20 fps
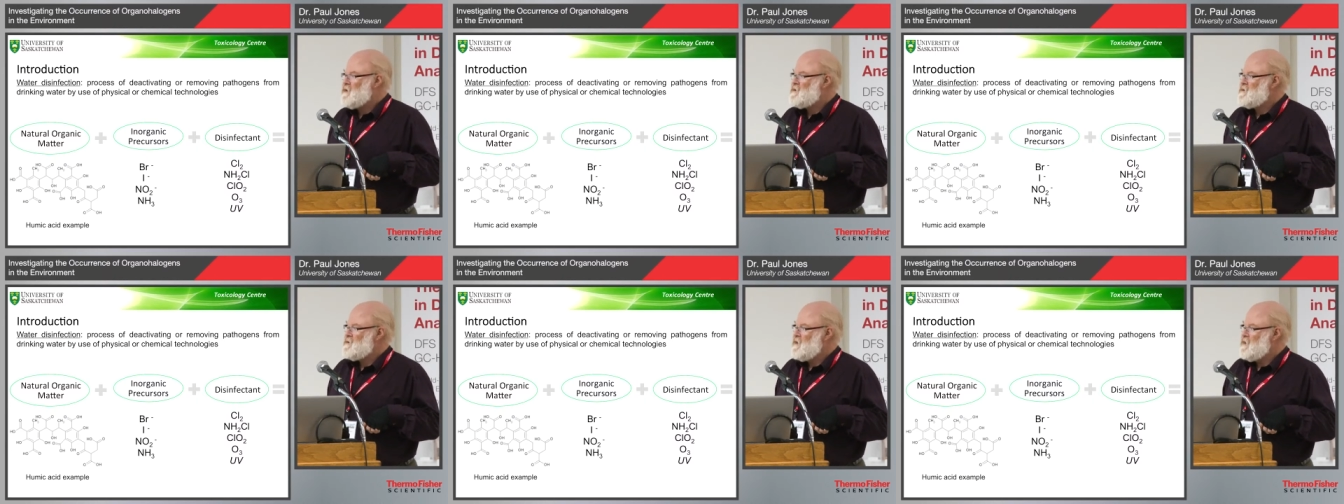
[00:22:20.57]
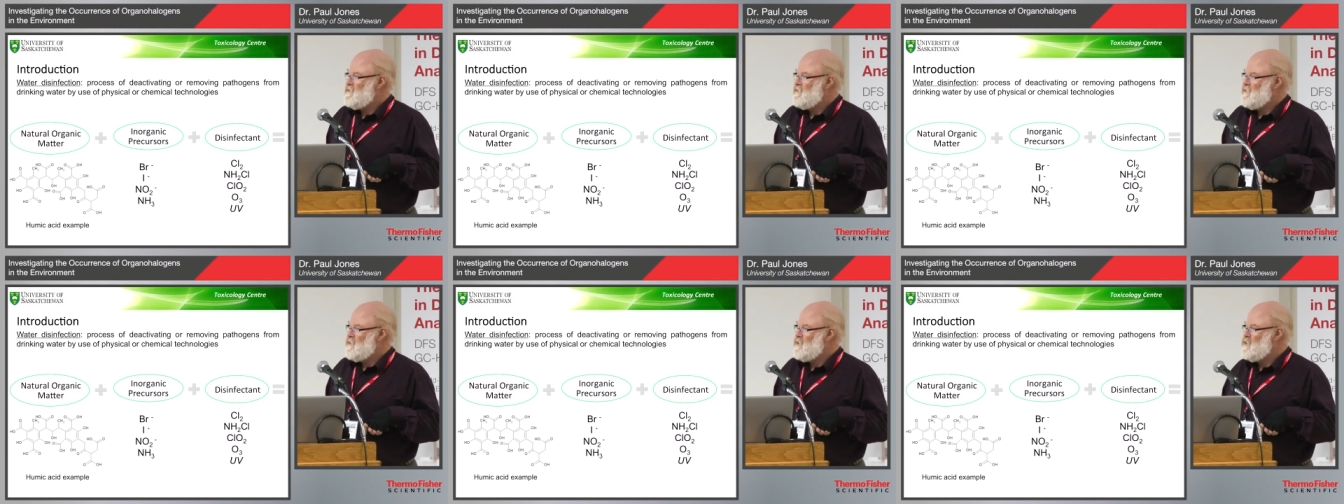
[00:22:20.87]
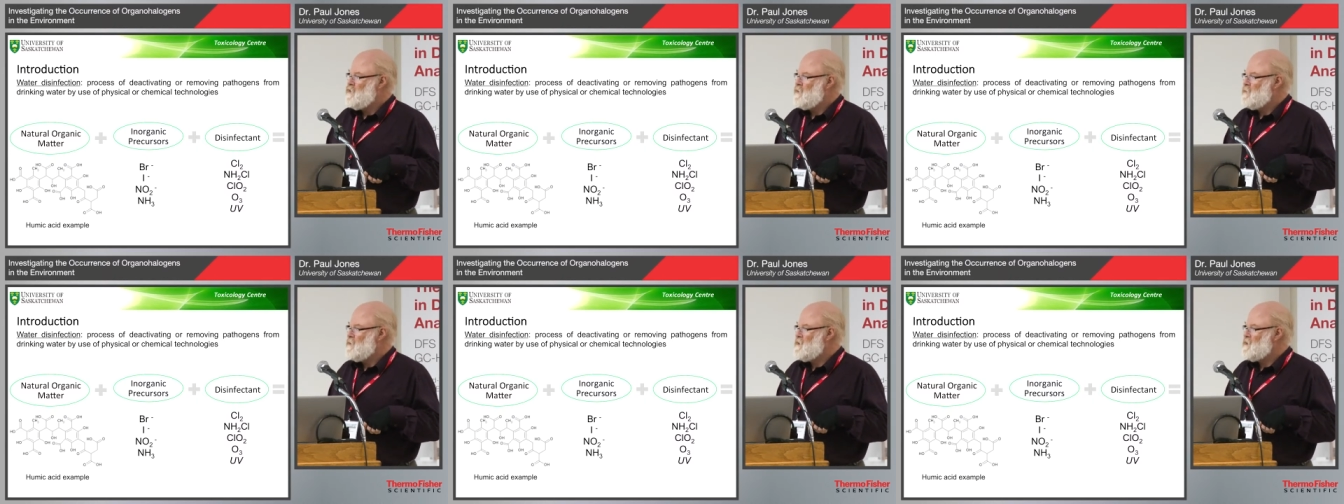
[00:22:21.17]
it safe for
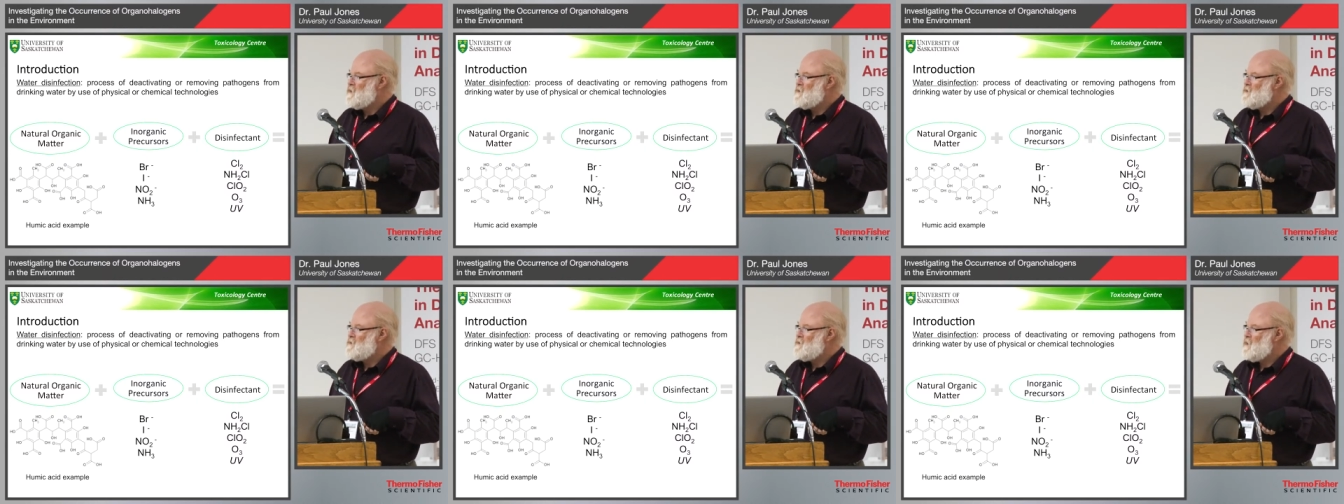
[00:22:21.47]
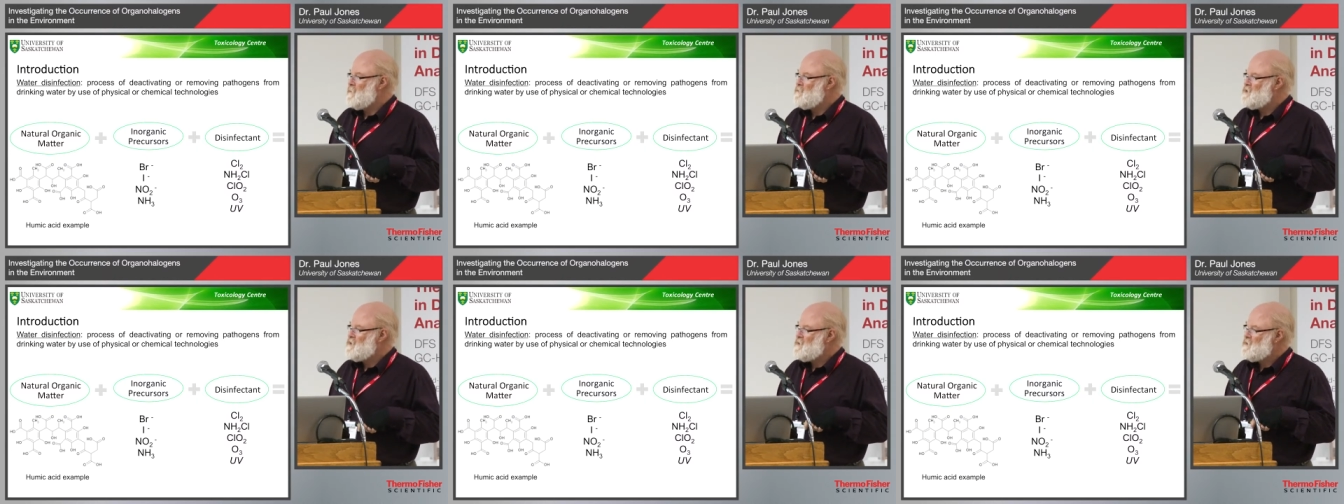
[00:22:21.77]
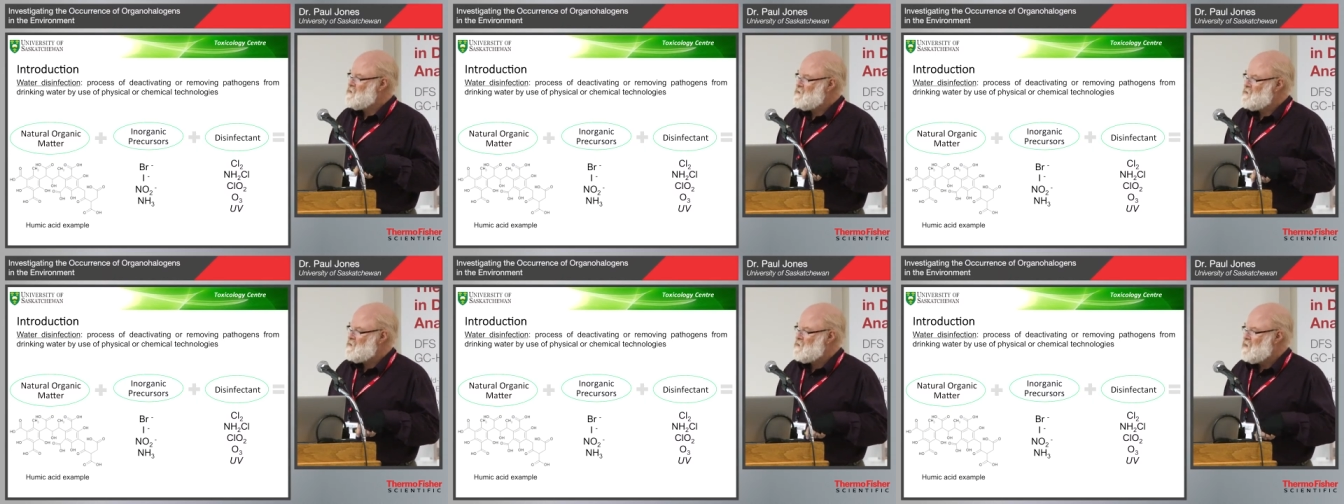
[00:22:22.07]
human
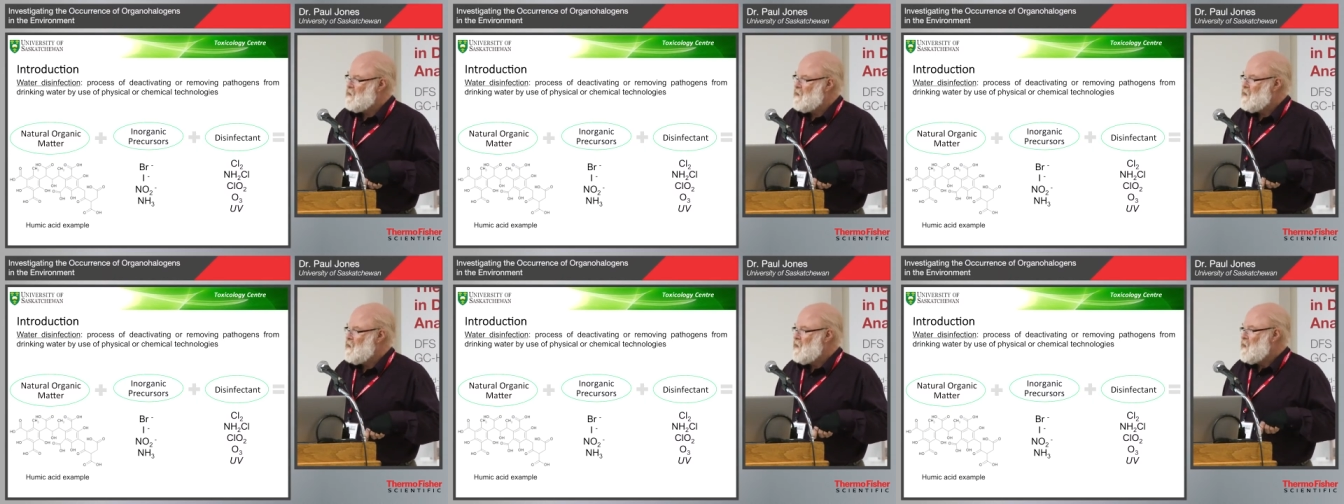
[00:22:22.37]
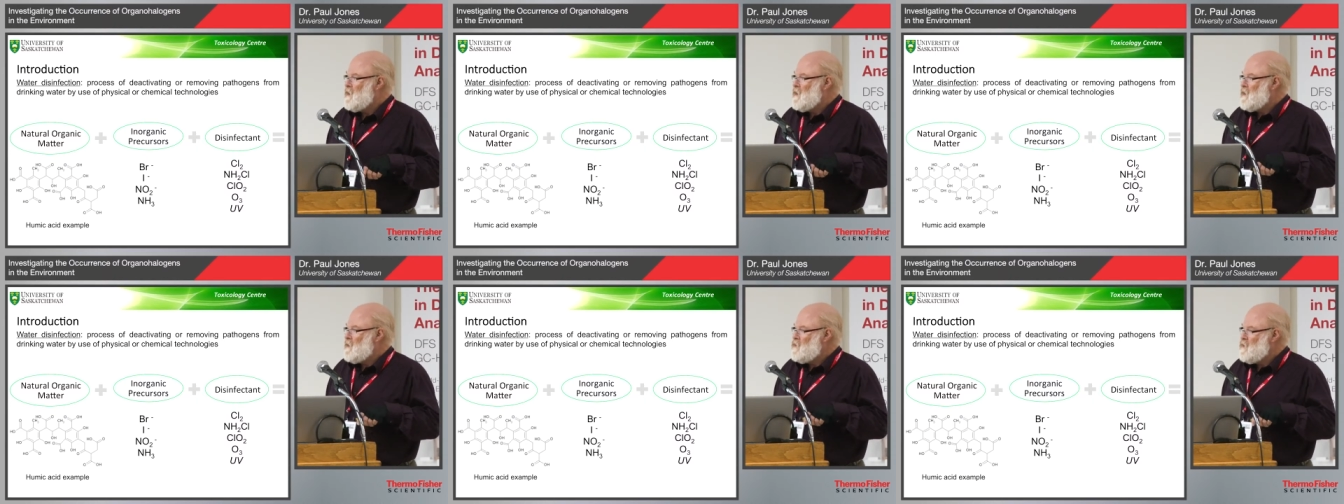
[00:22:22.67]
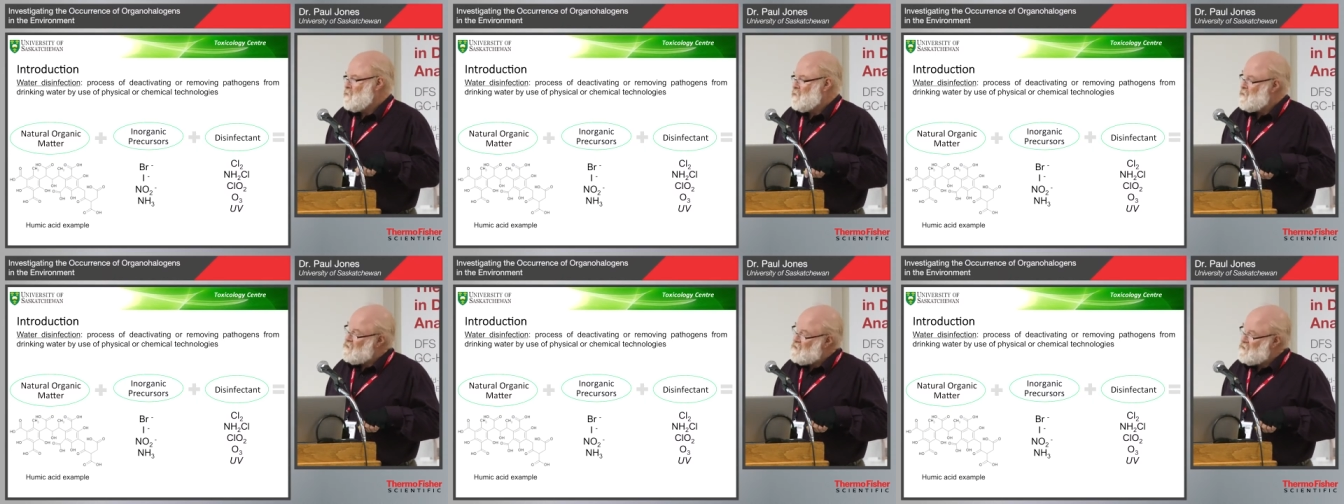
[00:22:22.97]
consumptions,
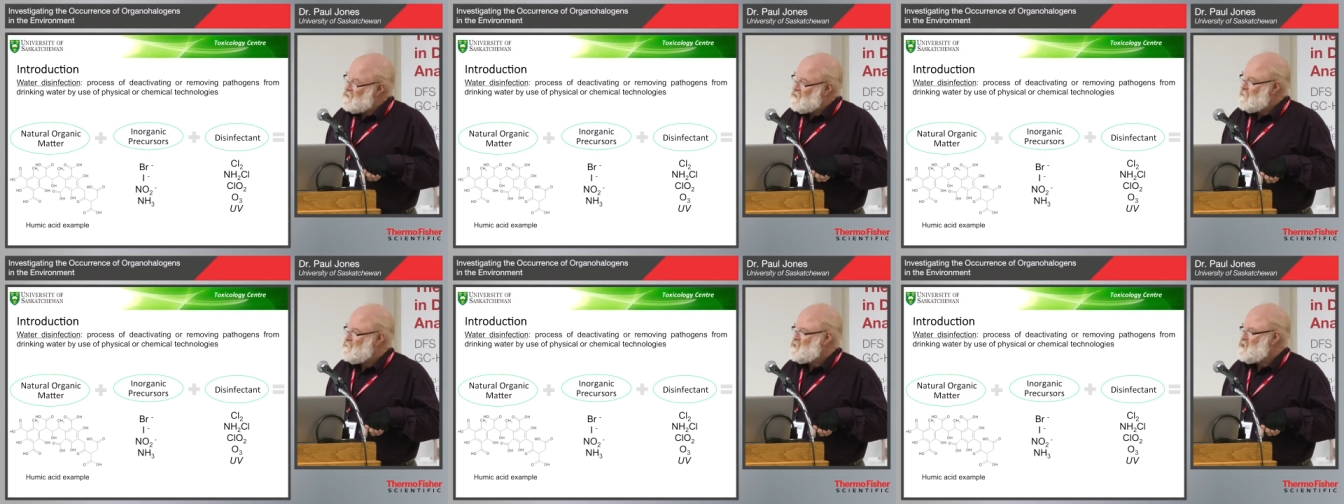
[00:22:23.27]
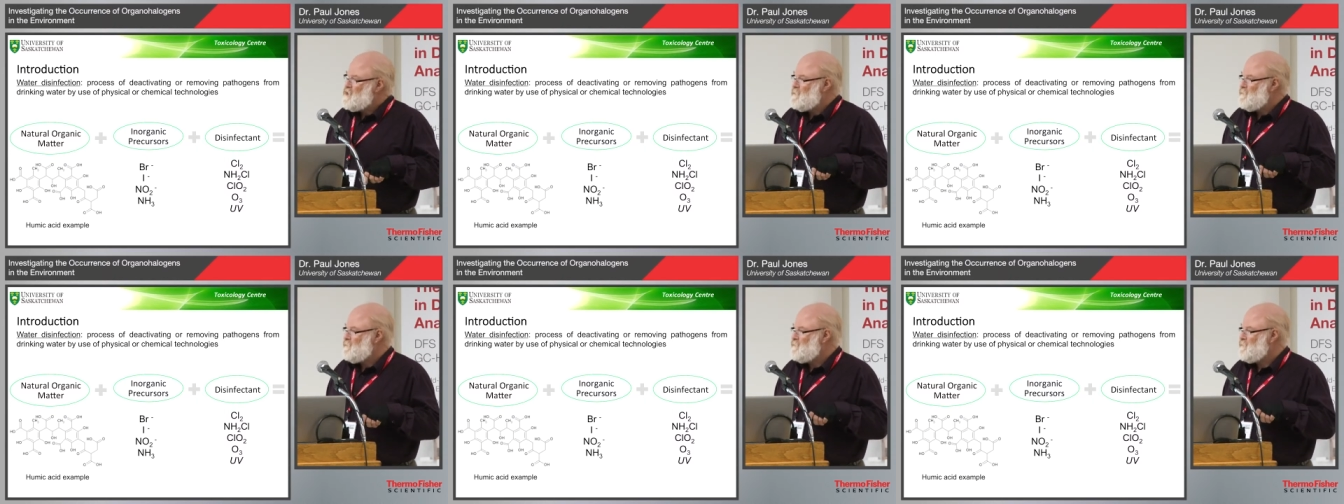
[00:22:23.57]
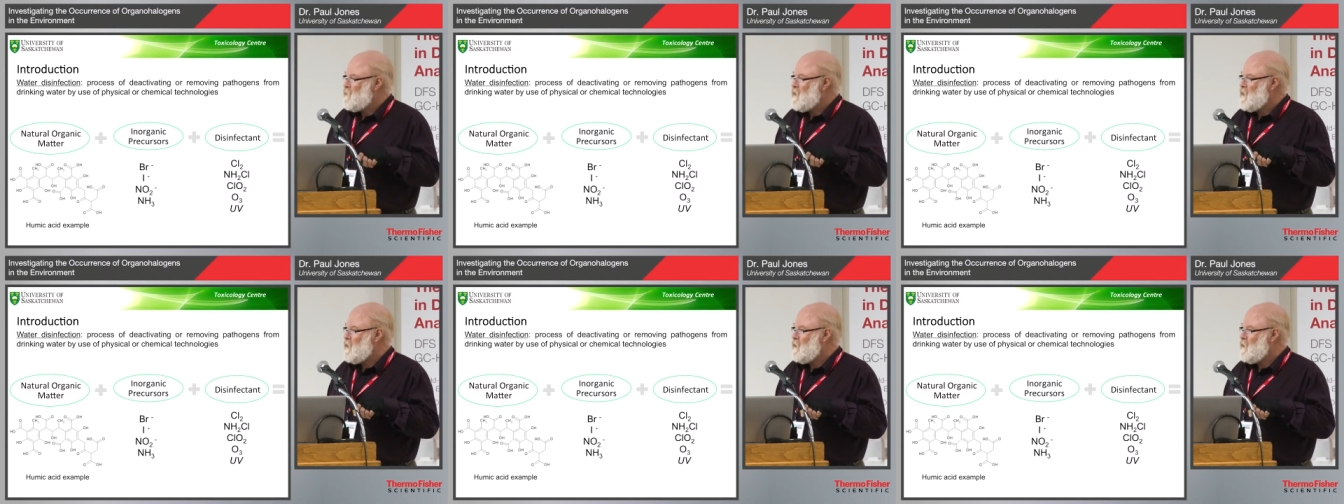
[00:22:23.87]
human consumption.